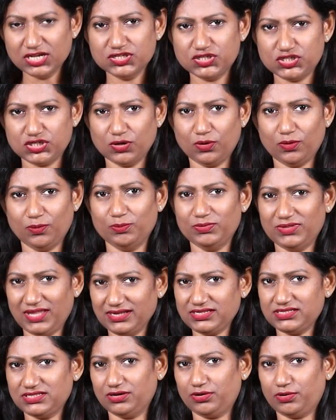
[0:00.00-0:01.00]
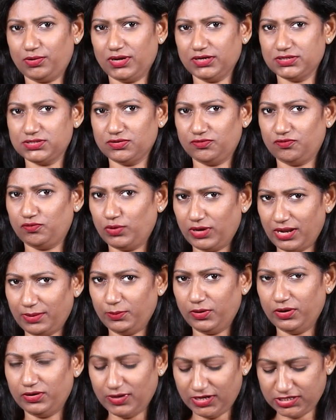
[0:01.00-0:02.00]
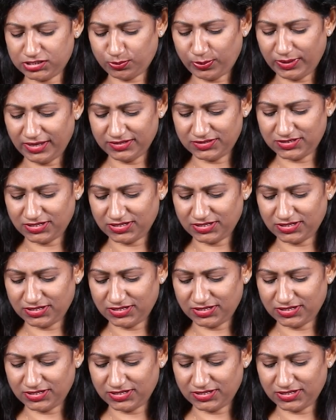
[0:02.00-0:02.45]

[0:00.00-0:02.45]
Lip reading: So that's the crux of what I'm going to explain